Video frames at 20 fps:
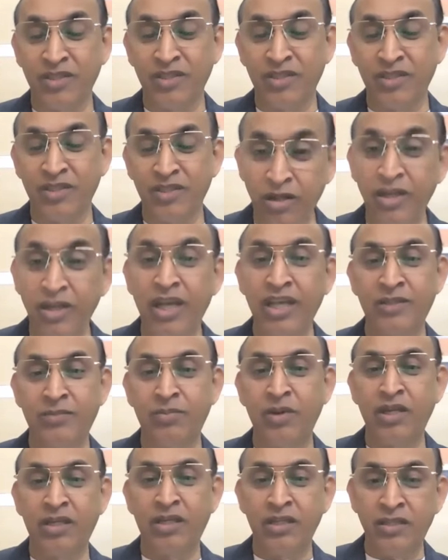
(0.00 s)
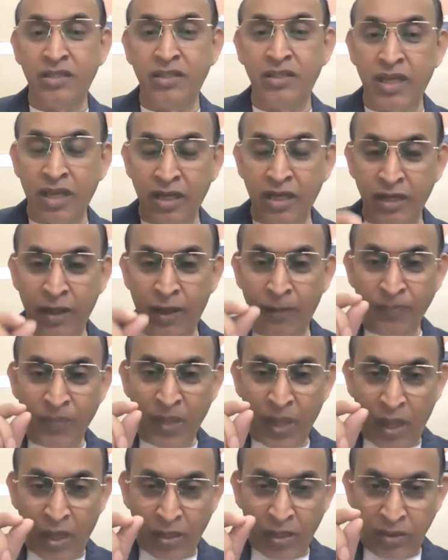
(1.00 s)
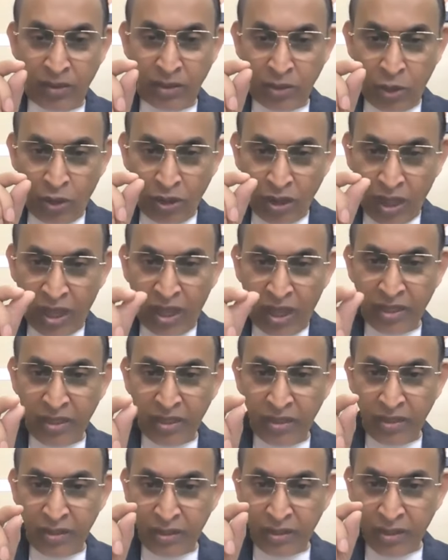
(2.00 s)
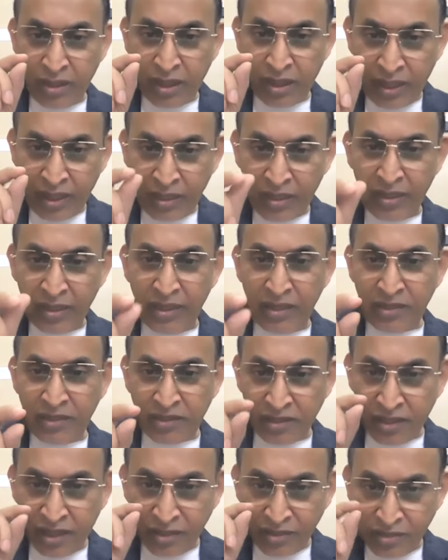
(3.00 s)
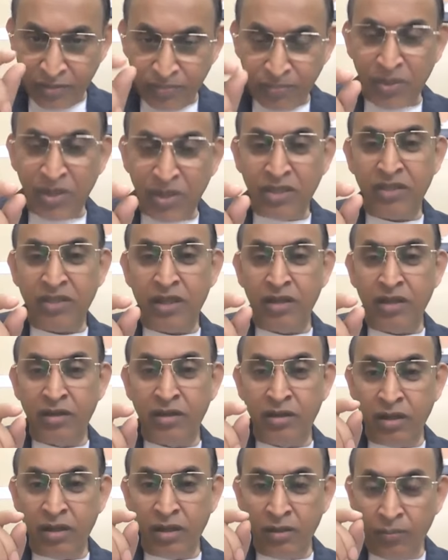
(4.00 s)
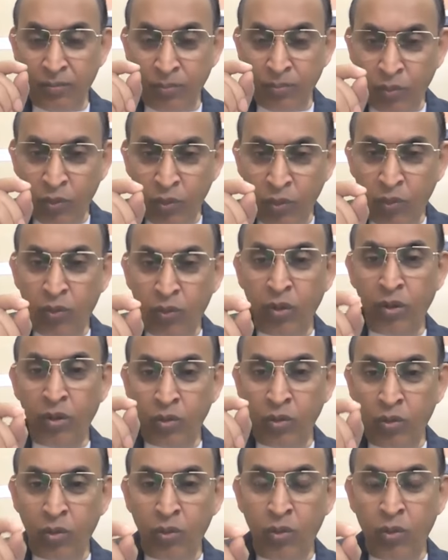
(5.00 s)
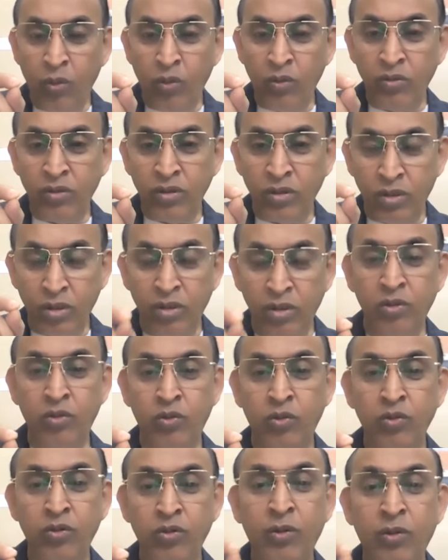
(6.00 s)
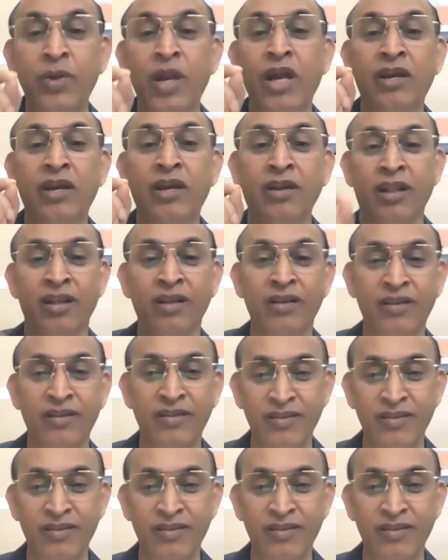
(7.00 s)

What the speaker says: The third aspect is that these all anger and aggression and suppressed anger more goes into the bladder.